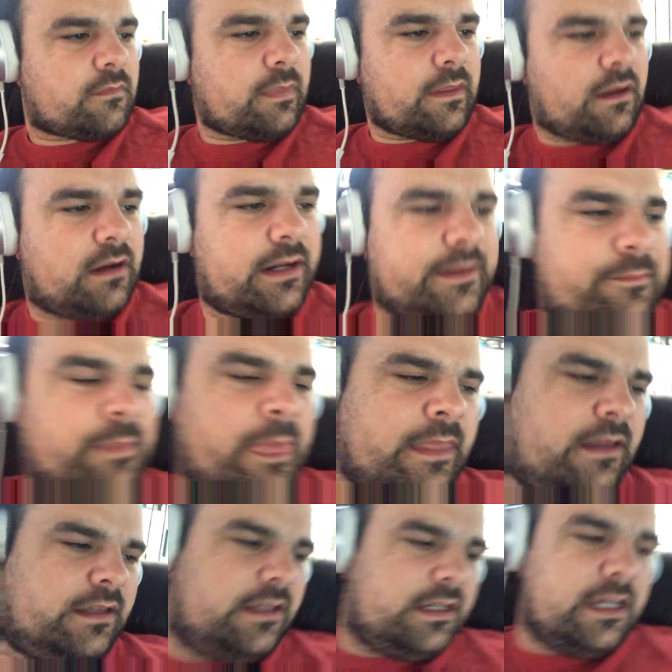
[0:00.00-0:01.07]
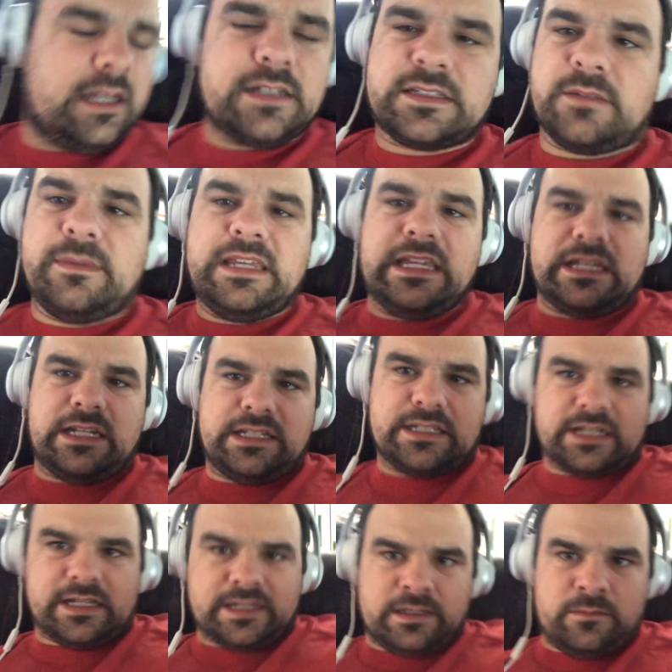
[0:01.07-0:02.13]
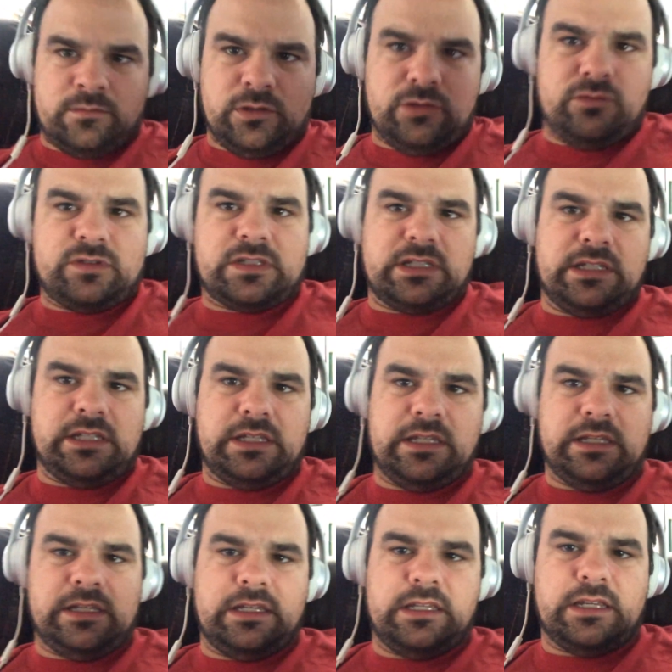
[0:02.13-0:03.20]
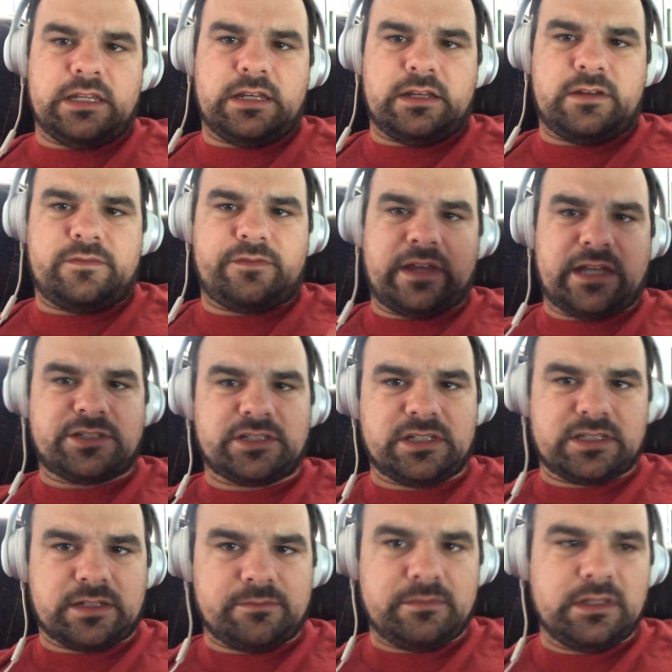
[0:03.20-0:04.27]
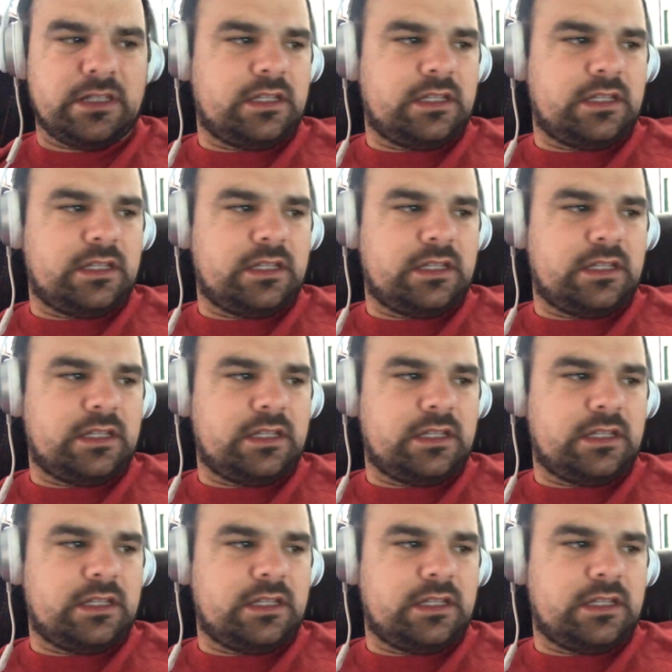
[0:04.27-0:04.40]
All right, to me, anytime you see fascism,